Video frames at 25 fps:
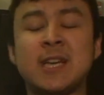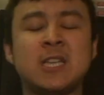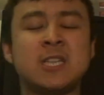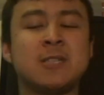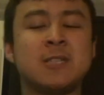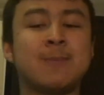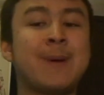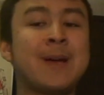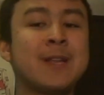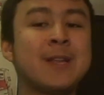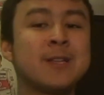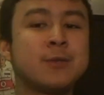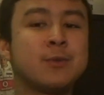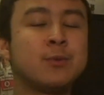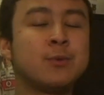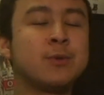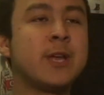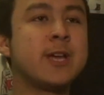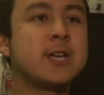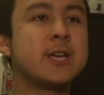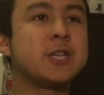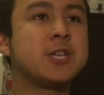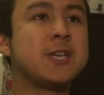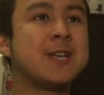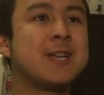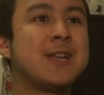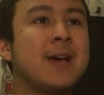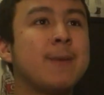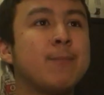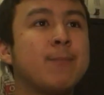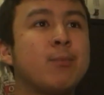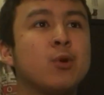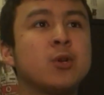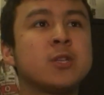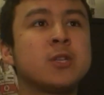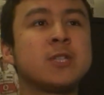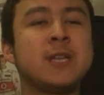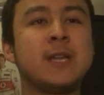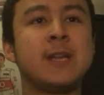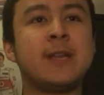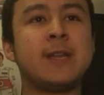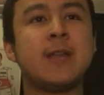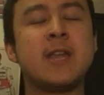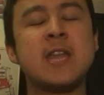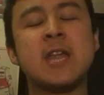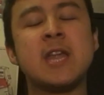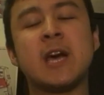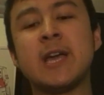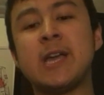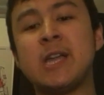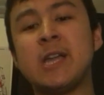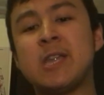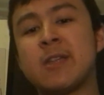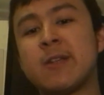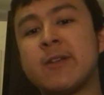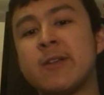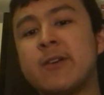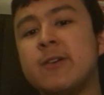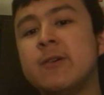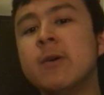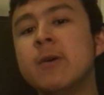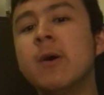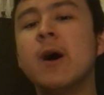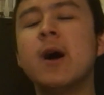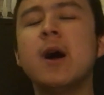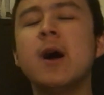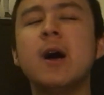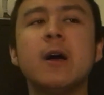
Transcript: a sabbatical next year, like Prost did in '92.